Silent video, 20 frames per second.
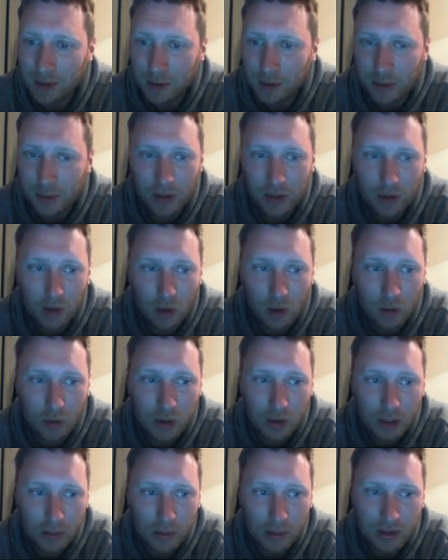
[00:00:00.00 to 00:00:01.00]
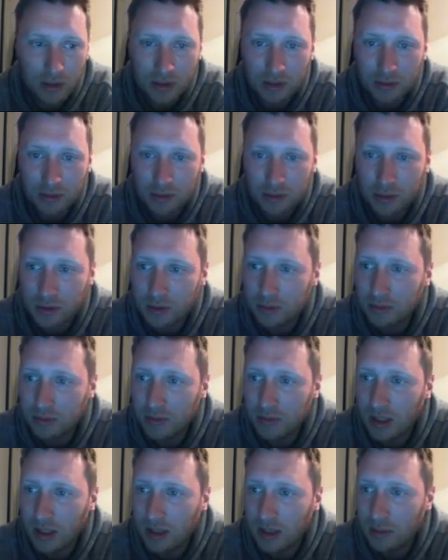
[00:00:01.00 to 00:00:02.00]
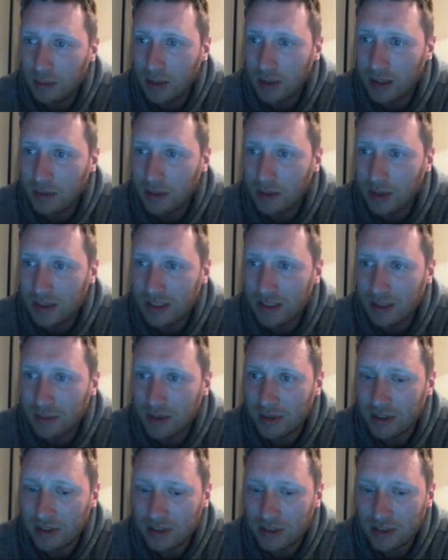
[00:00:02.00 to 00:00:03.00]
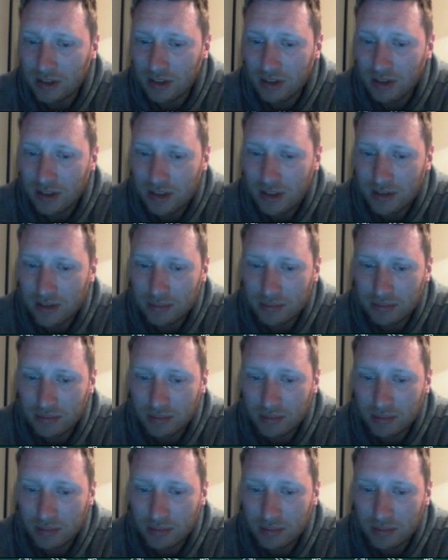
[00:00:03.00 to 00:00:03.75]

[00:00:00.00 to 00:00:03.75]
He's been on loan a couple of times, but he's played at West Ham, and he's starting to,